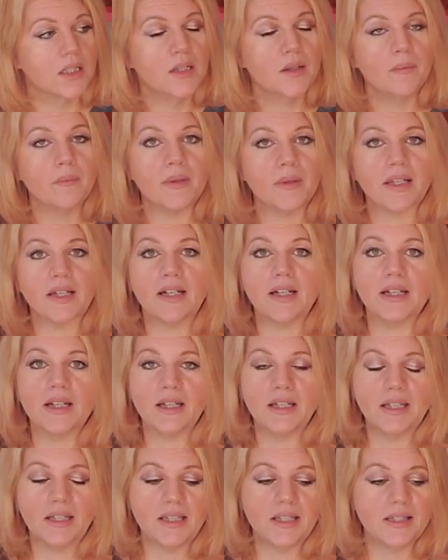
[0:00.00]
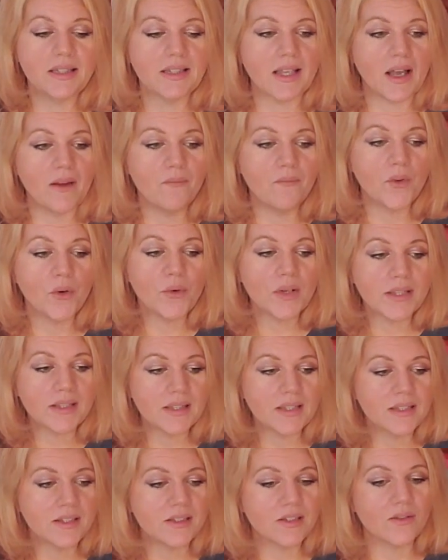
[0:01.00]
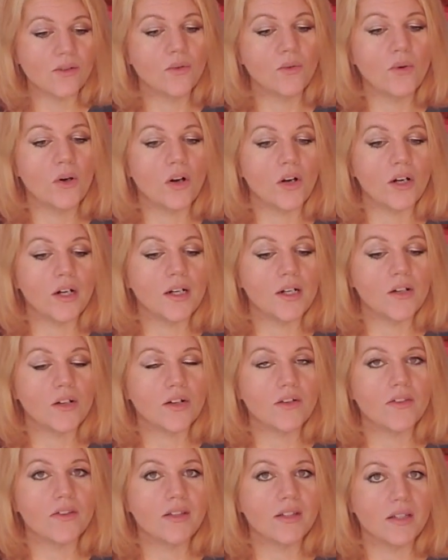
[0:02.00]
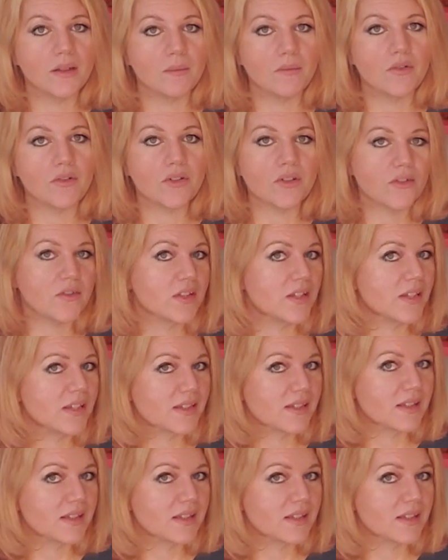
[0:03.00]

because I'm focusing so hard on the numbers on the